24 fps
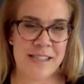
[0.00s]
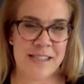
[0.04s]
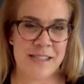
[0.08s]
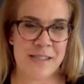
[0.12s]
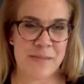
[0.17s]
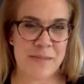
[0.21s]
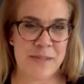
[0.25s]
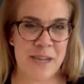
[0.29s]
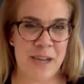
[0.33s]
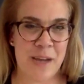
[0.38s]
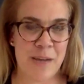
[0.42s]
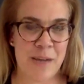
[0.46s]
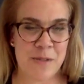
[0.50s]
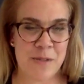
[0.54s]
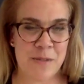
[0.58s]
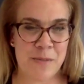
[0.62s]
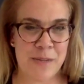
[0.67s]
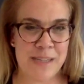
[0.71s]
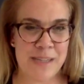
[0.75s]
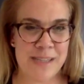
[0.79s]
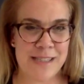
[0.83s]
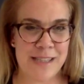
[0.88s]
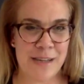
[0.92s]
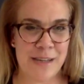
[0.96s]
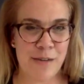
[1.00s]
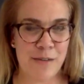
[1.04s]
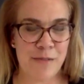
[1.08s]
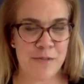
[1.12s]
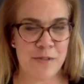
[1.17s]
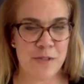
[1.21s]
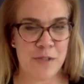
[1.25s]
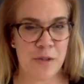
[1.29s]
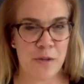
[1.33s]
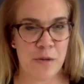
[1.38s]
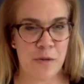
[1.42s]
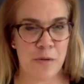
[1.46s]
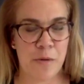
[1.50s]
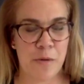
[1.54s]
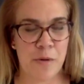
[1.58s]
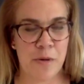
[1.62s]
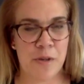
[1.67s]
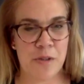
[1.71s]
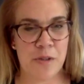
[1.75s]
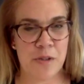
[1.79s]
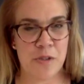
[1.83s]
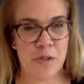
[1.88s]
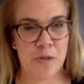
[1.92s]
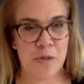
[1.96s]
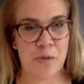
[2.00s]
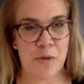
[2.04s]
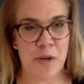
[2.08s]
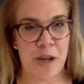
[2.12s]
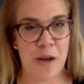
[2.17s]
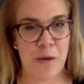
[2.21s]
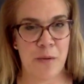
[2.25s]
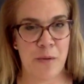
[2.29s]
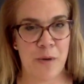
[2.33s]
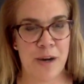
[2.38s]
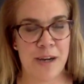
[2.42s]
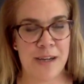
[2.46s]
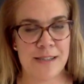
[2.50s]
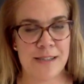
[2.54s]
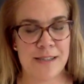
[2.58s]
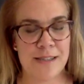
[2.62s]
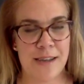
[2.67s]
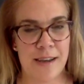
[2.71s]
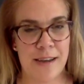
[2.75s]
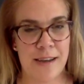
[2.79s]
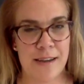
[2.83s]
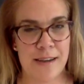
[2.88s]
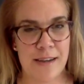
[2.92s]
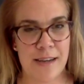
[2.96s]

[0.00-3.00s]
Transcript: time to myself to do what I want, and